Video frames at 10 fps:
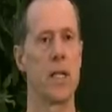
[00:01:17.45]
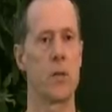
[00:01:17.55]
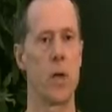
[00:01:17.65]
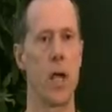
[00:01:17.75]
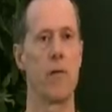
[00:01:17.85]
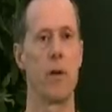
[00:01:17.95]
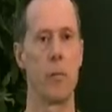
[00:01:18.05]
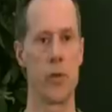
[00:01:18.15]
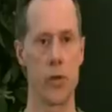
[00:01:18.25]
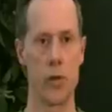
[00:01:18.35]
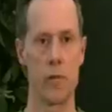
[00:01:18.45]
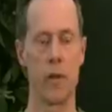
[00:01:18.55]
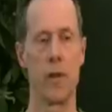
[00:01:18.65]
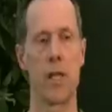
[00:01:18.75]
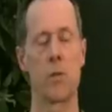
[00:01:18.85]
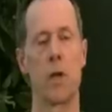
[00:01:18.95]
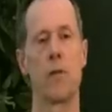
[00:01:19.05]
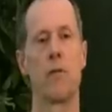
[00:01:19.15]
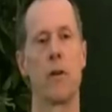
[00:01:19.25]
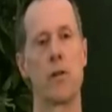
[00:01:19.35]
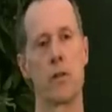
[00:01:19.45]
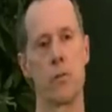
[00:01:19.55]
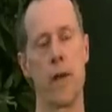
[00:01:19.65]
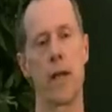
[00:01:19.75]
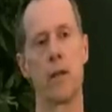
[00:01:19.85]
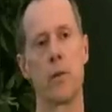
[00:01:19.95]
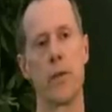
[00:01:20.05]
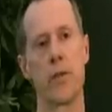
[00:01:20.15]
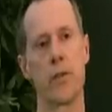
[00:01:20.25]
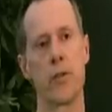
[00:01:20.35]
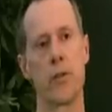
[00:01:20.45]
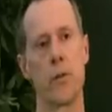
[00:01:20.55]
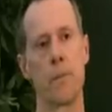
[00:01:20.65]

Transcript: That's what I've observed, and that's what I've also read in the research.